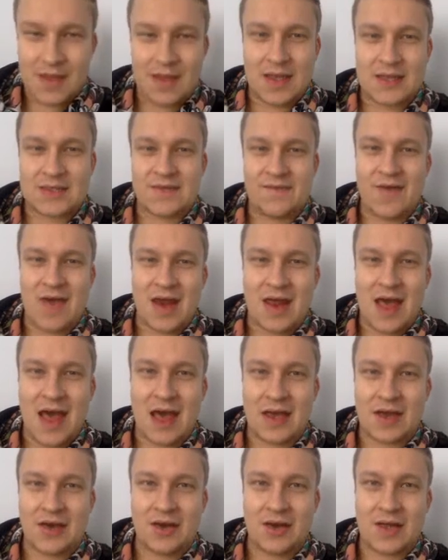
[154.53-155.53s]
is a very
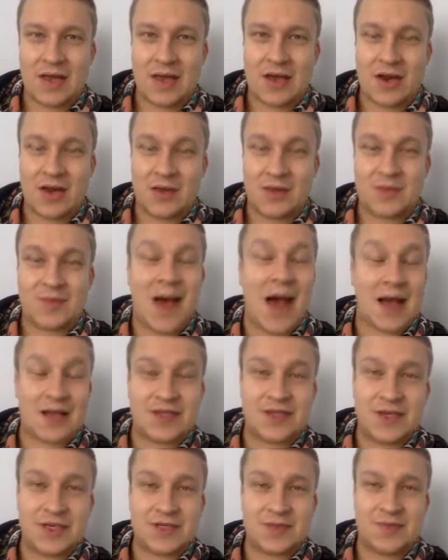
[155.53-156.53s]
accurate kicker. He was back
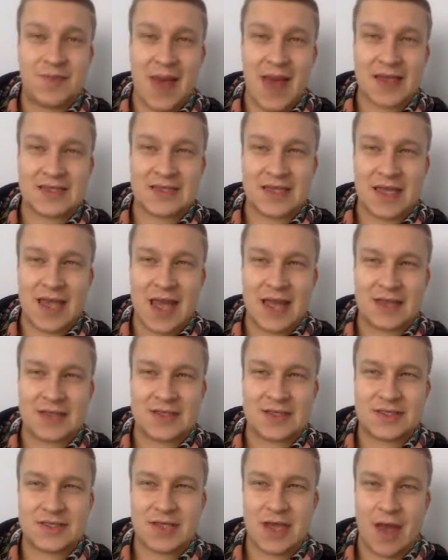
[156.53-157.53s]
to his best
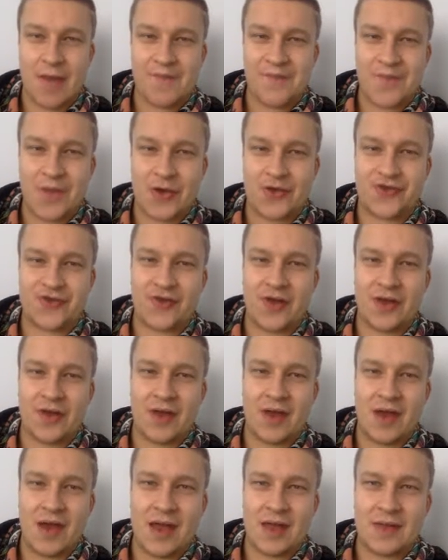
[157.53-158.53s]
against
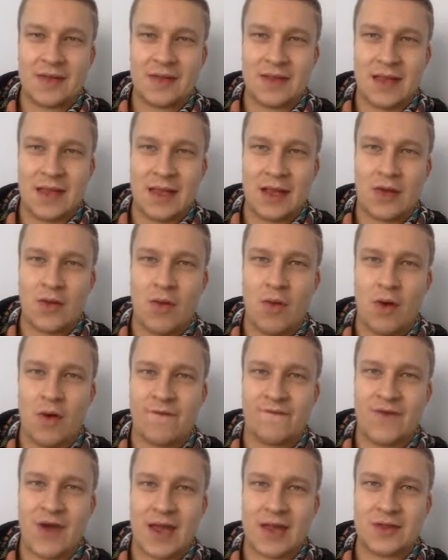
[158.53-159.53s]
Australia in the
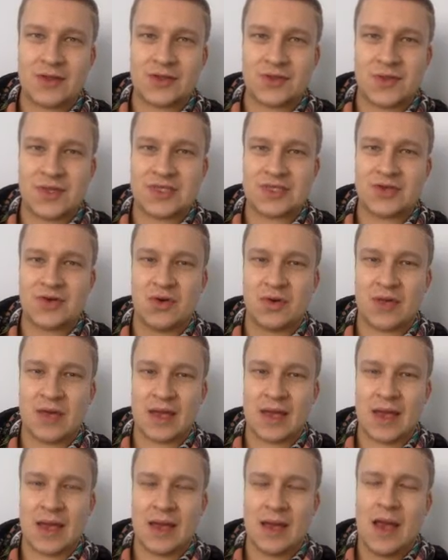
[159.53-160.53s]
quarterfinals with his goal
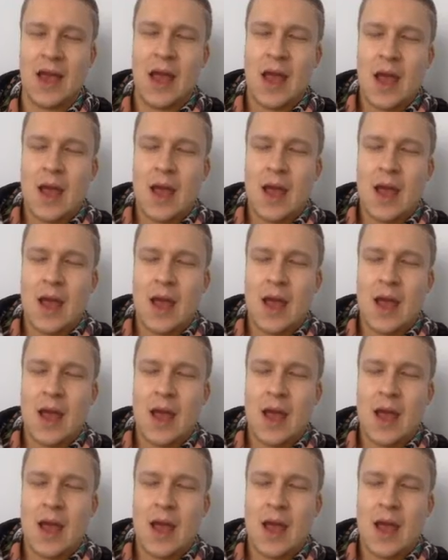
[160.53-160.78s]
kicking.